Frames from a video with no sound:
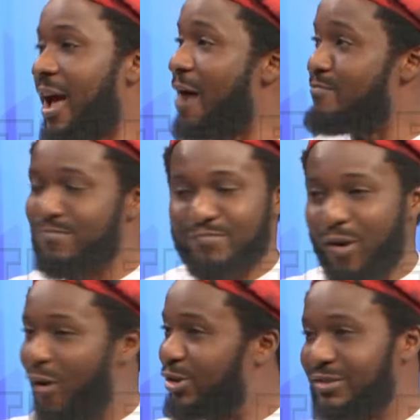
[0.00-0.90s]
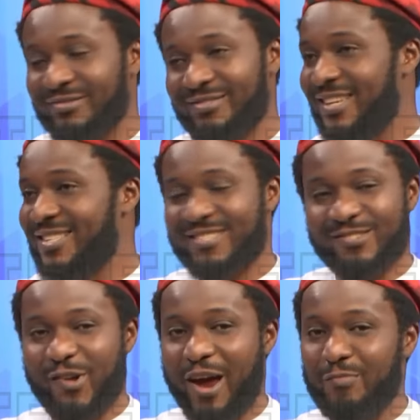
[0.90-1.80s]
I'm on
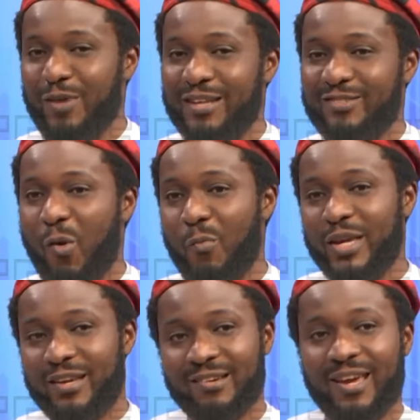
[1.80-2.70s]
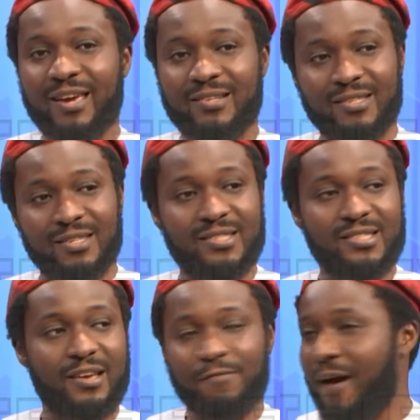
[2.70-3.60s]
Instagram at comedian K C
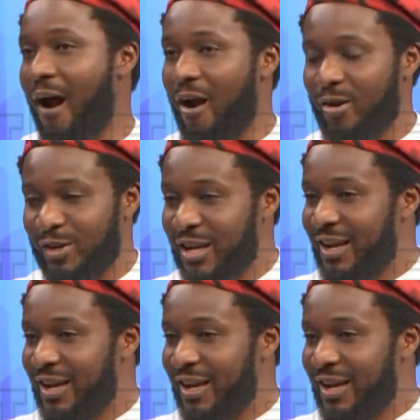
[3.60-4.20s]
C F R,